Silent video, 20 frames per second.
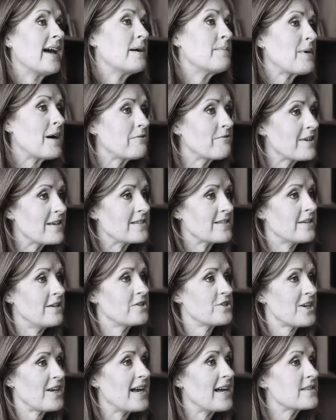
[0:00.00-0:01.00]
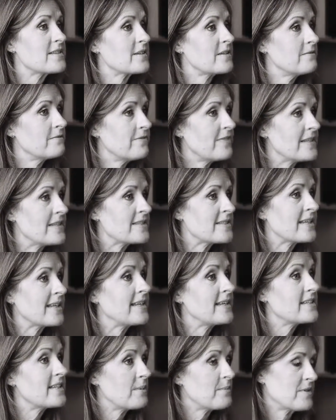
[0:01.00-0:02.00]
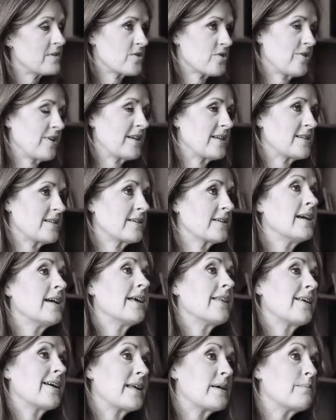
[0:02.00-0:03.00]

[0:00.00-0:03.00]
and my research has convincingly demonstrated that